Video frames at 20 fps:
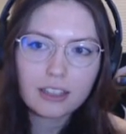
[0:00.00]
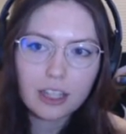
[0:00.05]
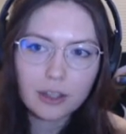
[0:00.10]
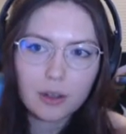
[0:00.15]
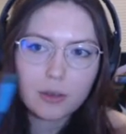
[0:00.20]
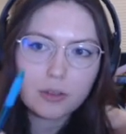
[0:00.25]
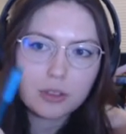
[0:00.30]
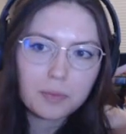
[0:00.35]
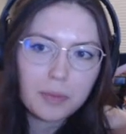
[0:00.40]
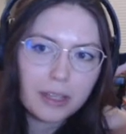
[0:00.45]

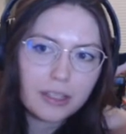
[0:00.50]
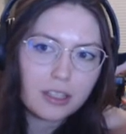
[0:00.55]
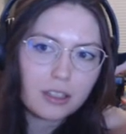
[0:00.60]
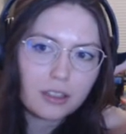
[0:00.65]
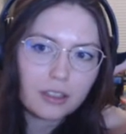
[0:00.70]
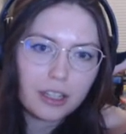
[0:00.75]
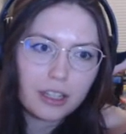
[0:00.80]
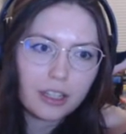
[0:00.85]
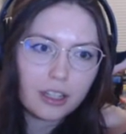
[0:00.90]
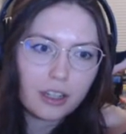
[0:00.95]
was
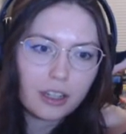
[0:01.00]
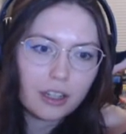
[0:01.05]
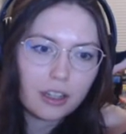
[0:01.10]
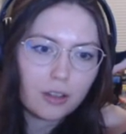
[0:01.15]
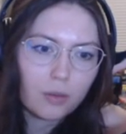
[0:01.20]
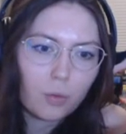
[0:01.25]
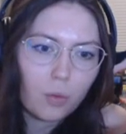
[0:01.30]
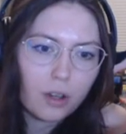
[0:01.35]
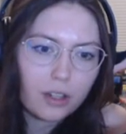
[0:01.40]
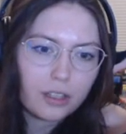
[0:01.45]
basically a
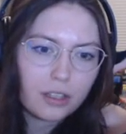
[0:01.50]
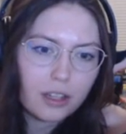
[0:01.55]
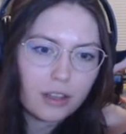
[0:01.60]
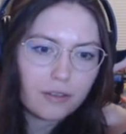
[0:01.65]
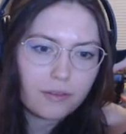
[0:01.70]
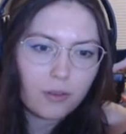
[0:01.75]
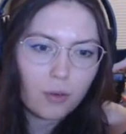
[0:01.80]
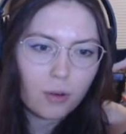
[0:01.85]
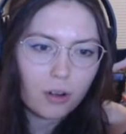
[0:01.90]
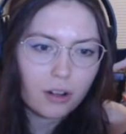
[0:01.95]

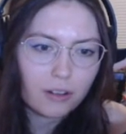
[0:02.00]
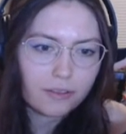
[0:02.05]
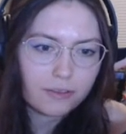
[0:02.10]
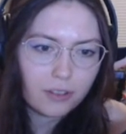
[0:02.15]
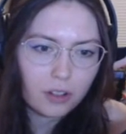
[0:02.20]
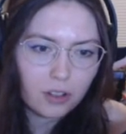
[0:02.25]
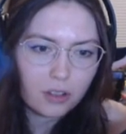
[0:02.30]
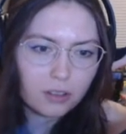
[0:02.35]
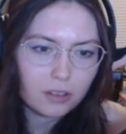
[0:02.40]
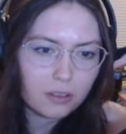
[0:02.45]
1d4
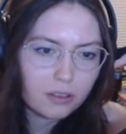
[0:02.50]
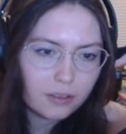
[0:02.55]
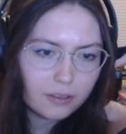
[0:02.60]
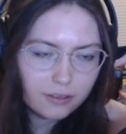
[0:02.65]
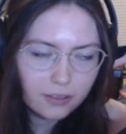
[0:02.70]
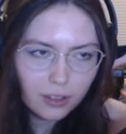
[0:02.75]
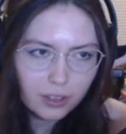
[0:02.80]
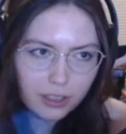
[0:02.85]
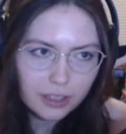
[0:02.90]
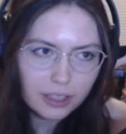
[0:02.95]

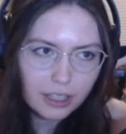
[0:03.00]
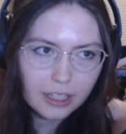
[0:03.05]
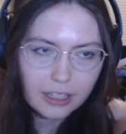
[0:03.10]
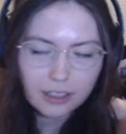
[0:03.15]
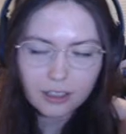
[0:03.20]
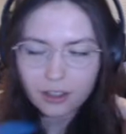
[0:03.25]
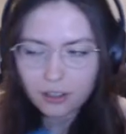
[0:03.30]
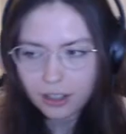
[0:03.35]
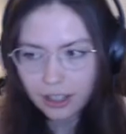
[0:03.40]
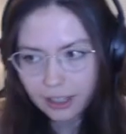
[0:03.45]
full thing,
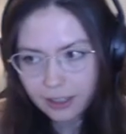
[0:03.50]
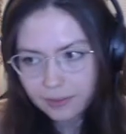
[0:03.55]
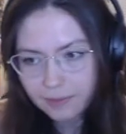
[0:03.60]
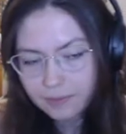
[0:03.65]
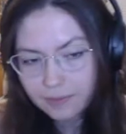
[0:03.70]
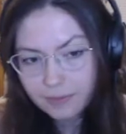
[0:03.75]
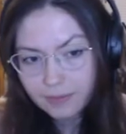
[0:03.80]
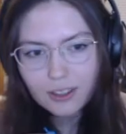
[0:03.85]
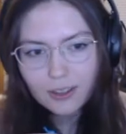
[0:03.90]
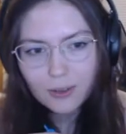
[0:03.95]
okay?
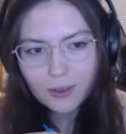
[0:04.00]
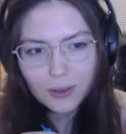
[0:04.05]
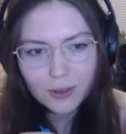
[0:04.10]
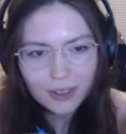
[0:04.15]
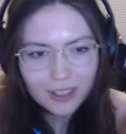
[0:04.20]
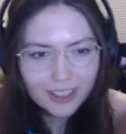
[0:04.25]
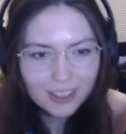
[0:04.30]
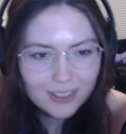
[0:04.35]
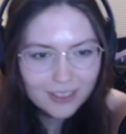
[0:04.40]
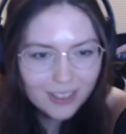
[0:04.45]
Ooh,
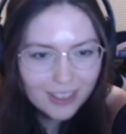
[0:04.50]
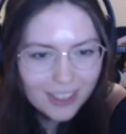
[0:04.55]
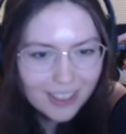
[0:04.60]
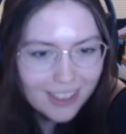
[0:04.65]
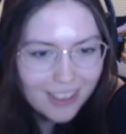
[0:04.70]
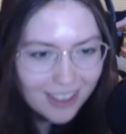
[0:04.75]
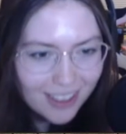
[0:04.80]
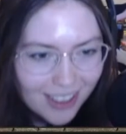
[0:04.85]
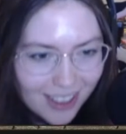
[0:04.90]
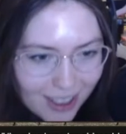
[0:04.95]
thanks for
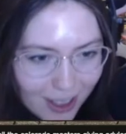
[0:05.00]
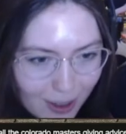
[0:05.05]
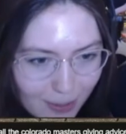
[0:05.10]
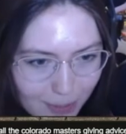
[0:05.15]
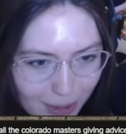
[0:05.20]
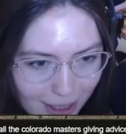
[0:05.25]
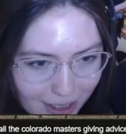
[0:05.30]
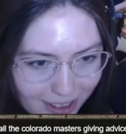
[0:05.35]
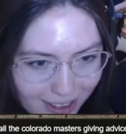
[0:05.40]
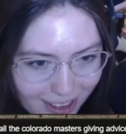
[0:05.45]
the
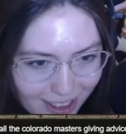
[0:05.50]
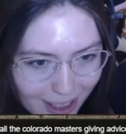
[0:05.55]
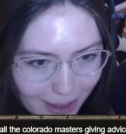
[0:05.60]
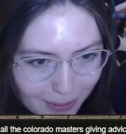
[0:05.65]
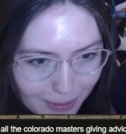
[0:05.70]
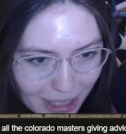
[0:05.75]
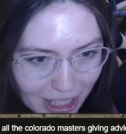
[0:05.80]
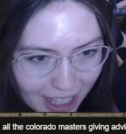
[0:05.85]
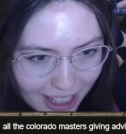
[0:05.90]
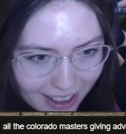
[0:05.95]
sub,
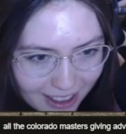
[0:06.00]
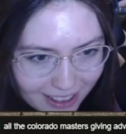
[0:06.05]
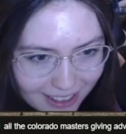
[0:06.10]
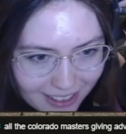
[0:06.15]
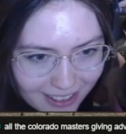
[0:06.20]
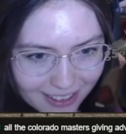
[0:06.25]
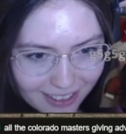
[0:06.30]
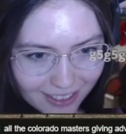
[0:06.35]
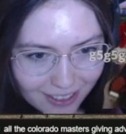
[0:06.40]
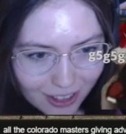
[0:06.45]
Tim Cannon,
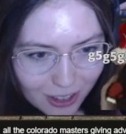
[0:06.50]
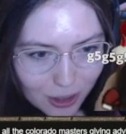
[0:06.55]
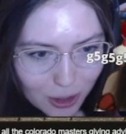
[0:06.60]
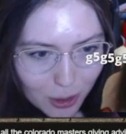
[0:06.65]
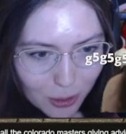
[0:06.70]
for 2